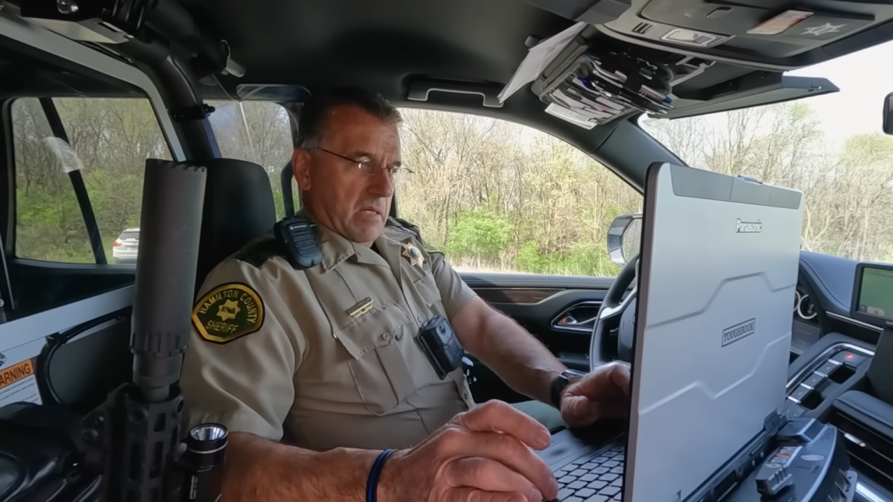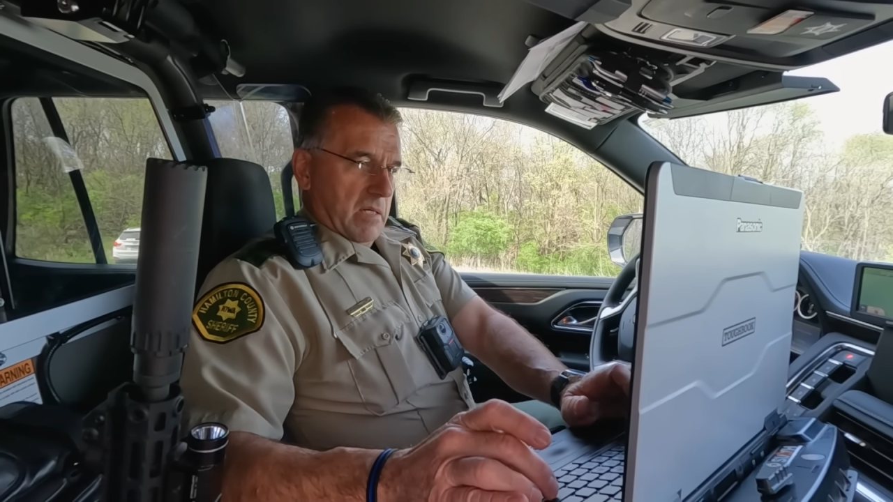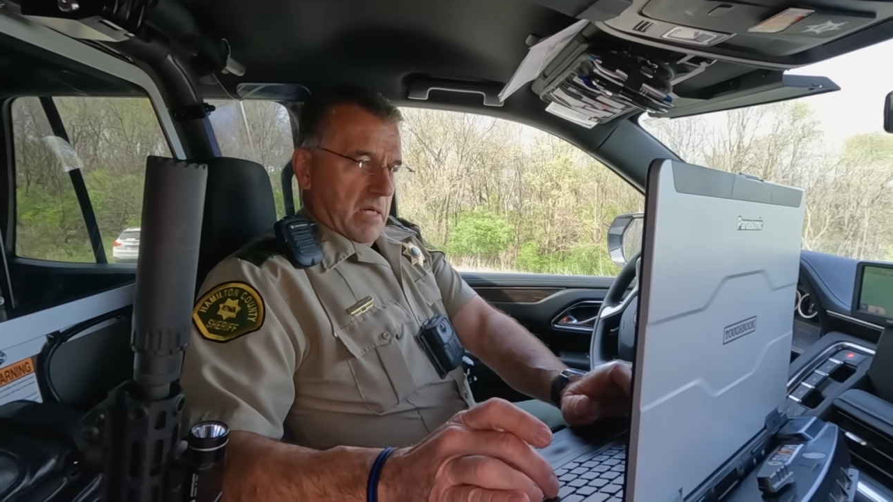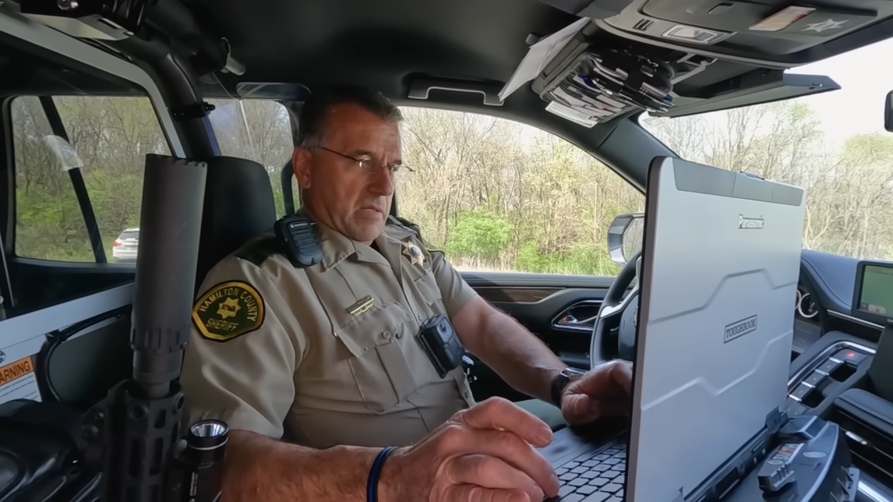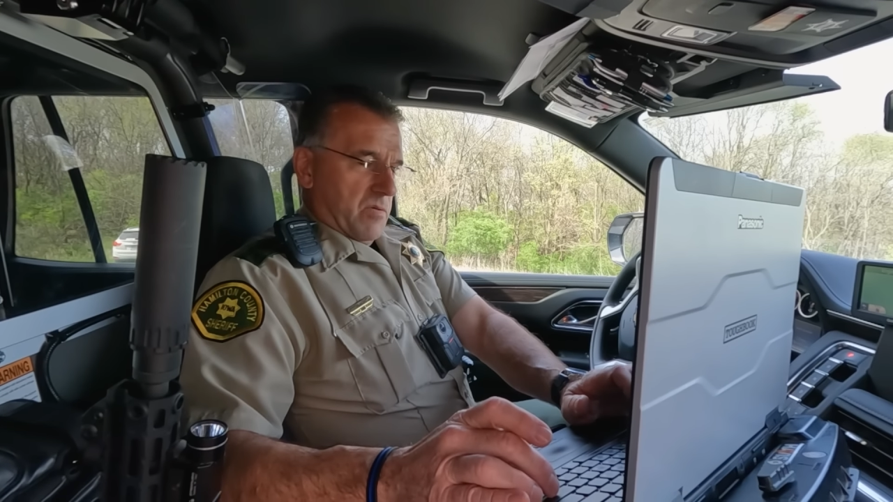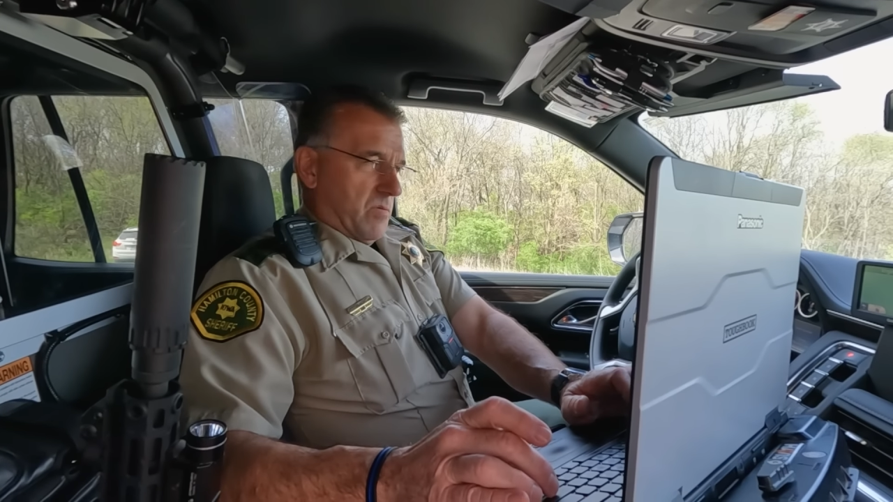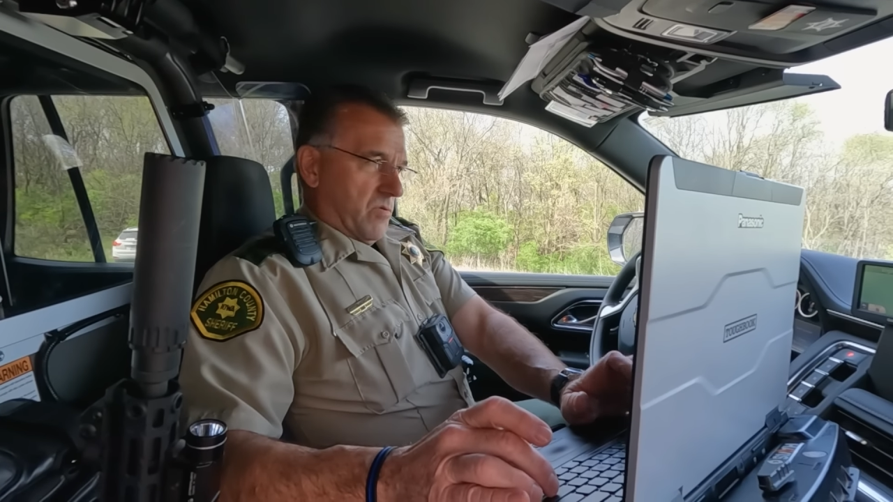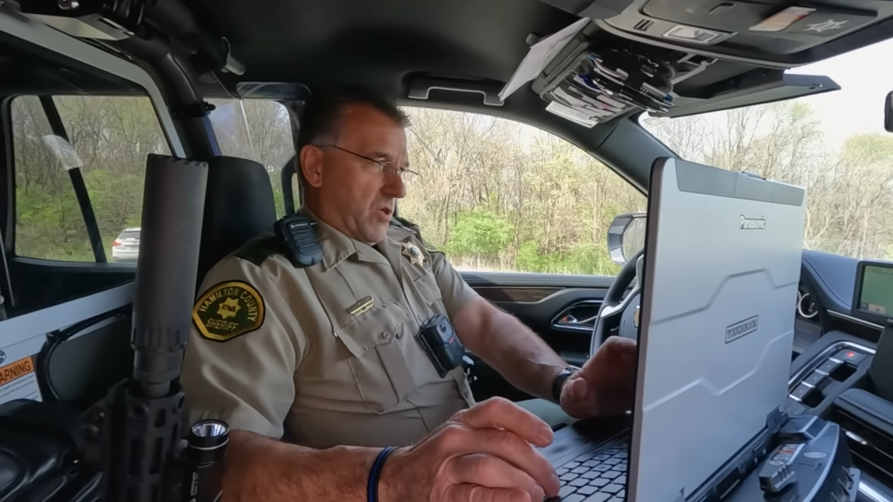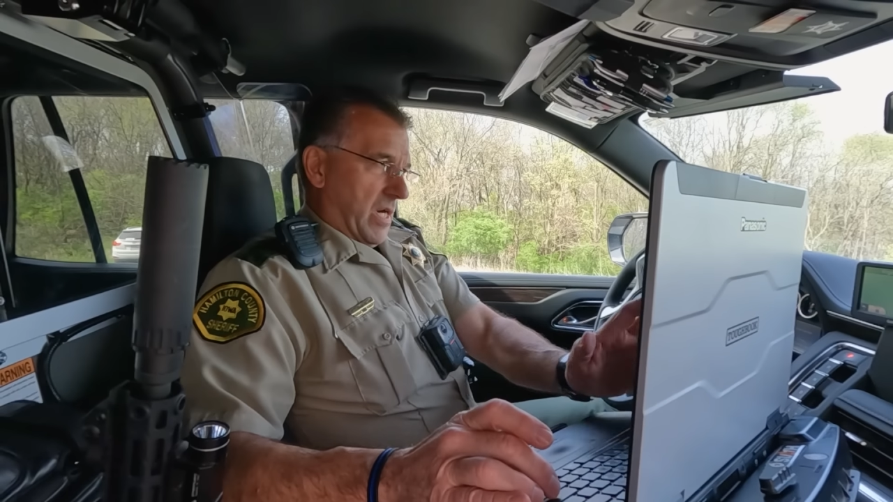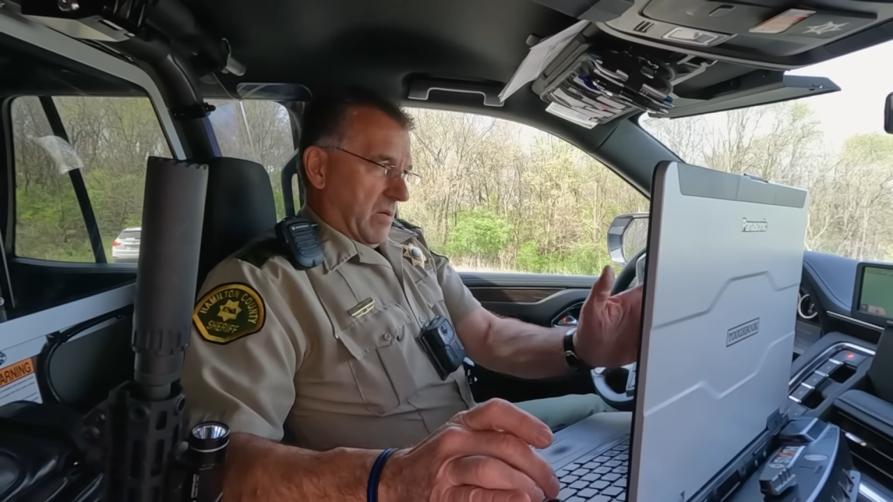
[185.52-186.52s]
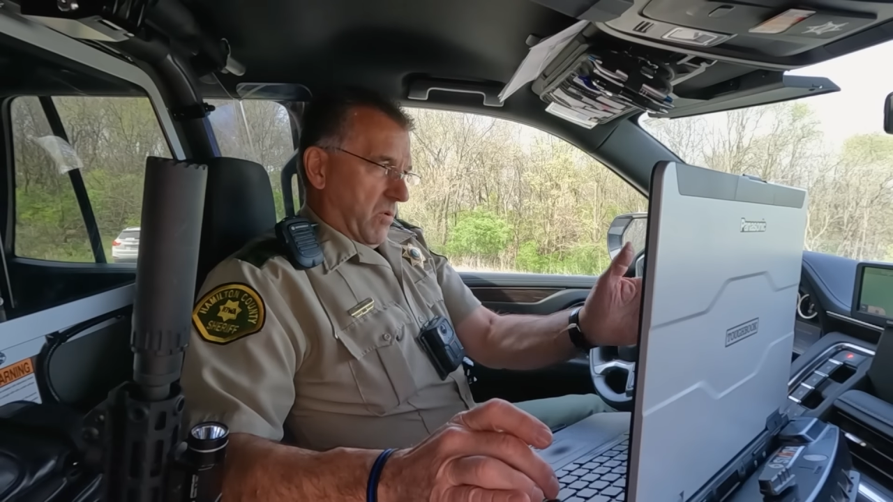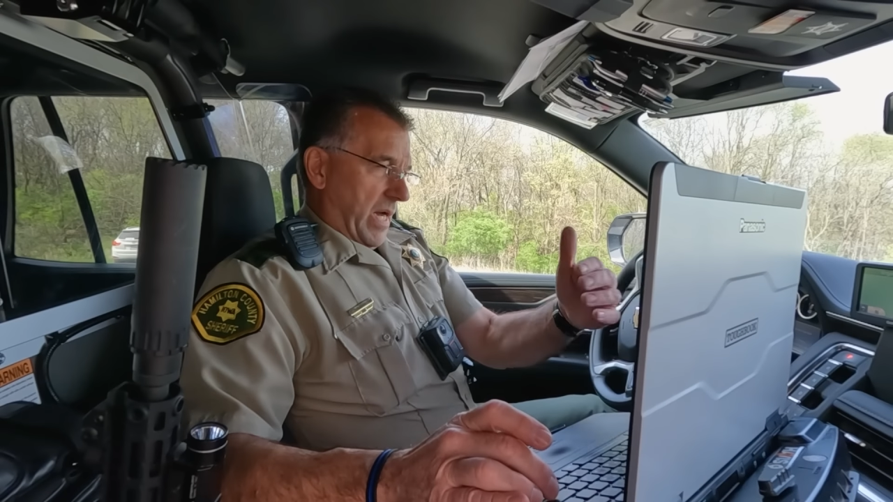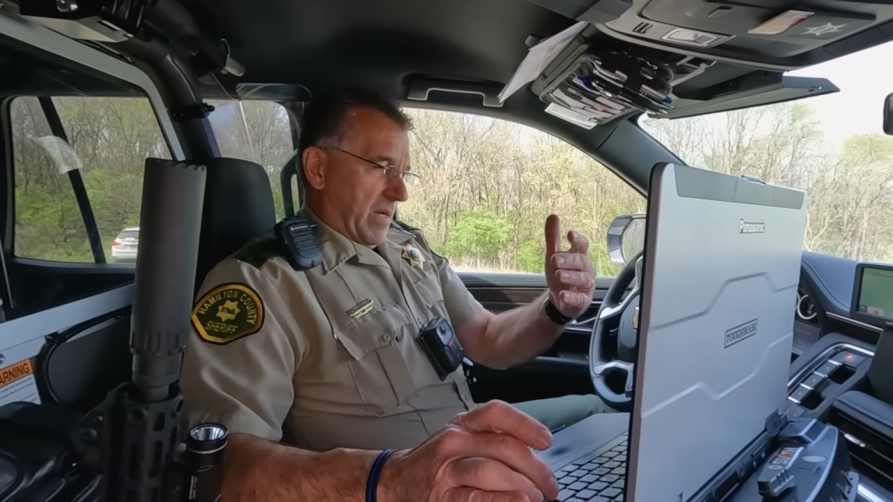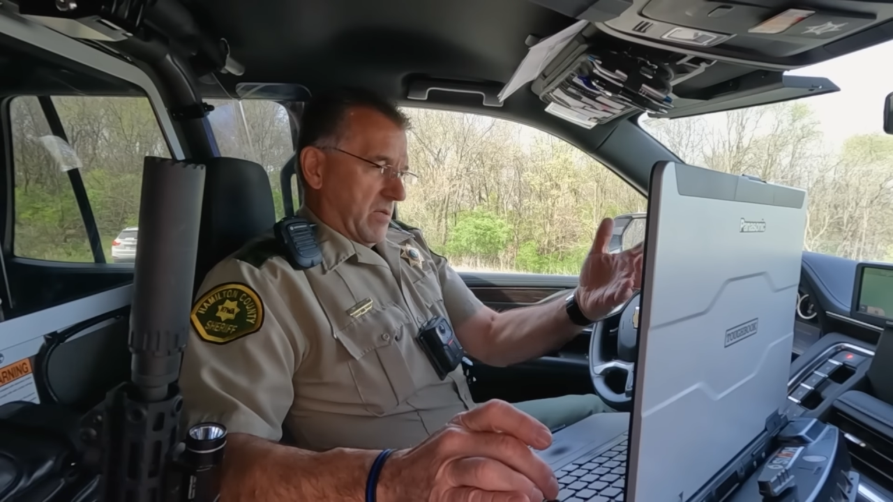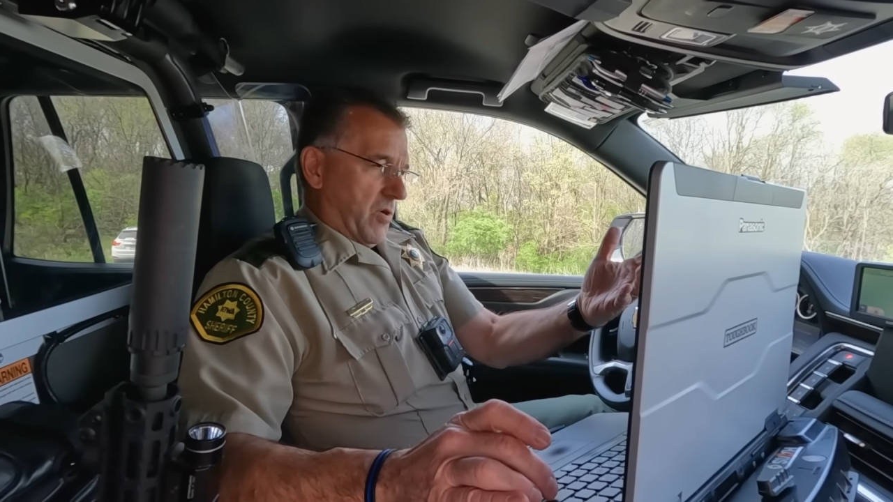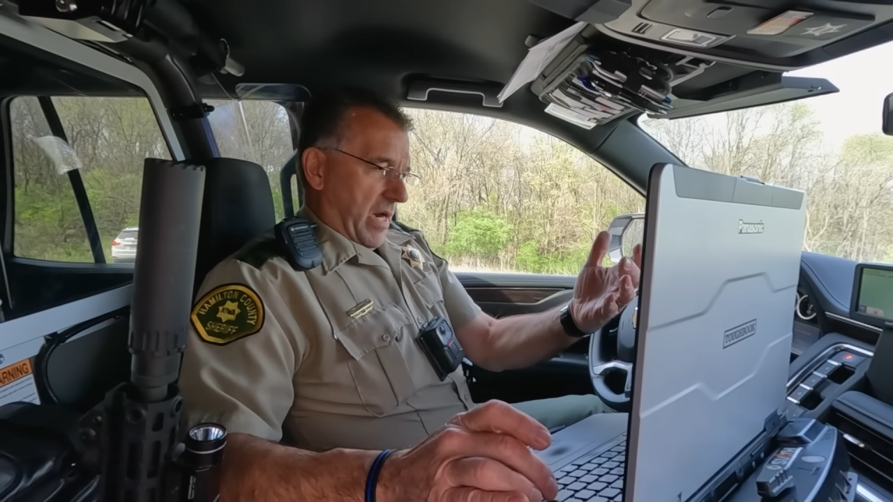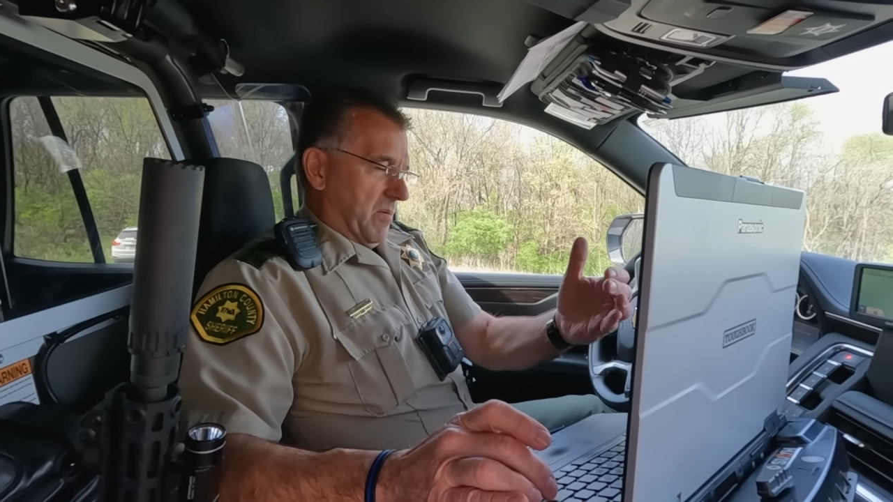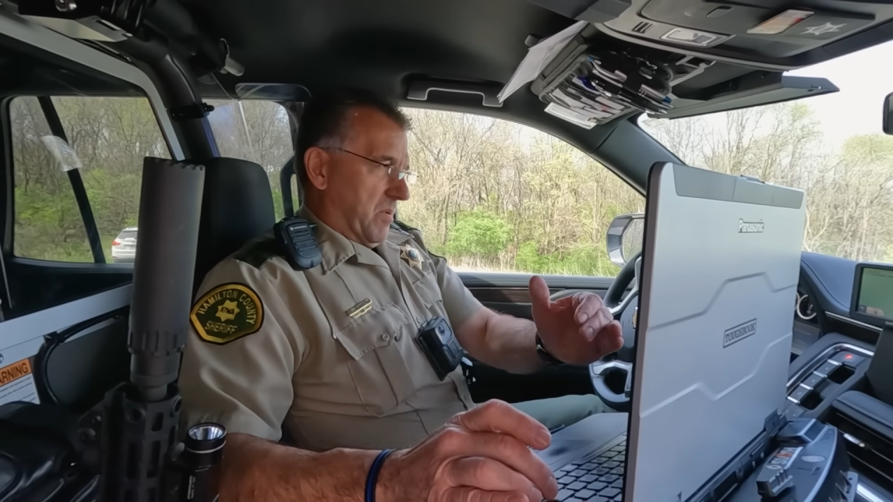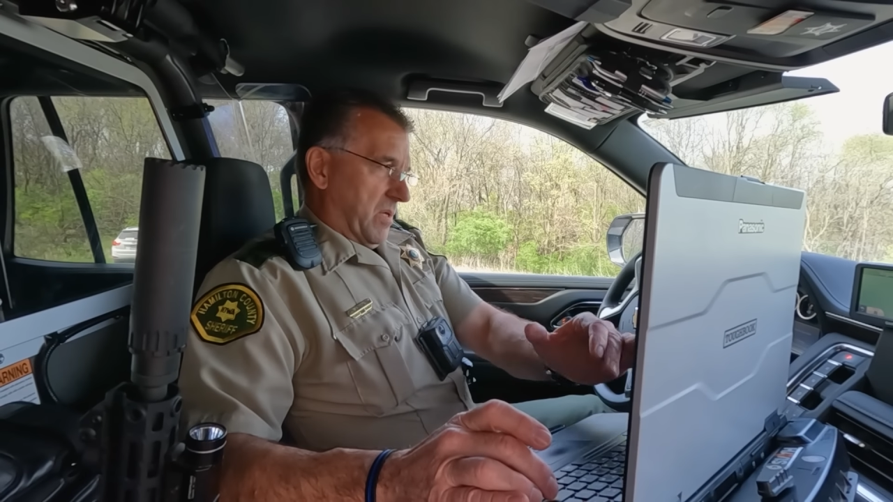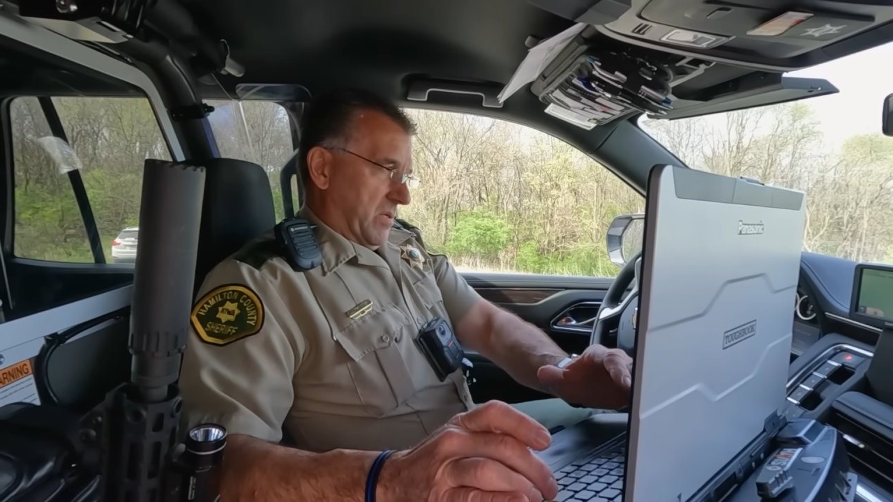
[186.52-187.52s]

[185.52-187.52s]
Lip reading: try to, when I train